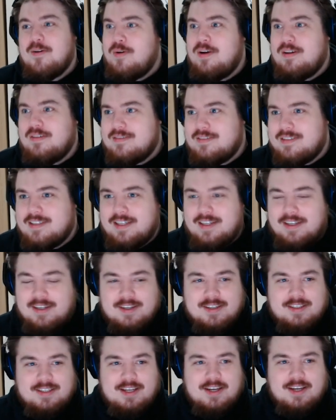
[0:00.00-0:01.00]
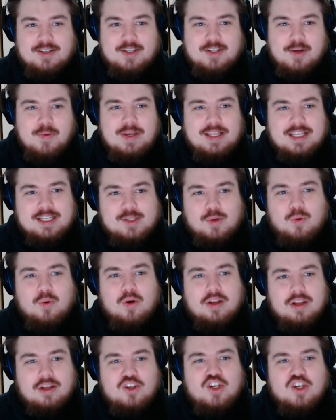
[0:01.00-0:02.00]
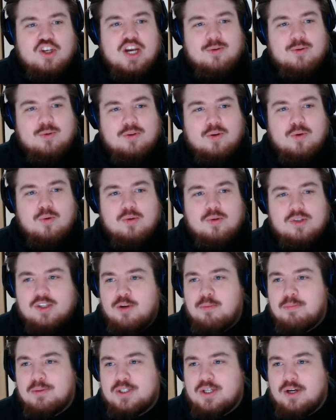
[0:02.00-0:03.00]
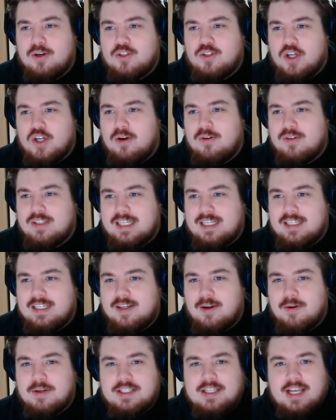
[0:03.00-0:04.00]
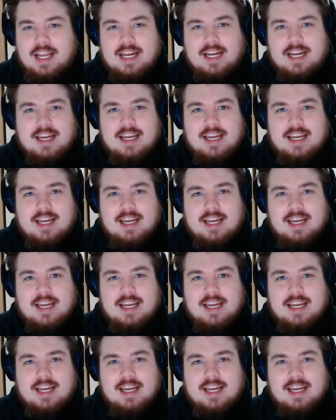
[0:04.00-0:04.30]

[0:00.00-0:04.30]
Well, you're doing this all on a channel called Super Show Jonesy, so it's like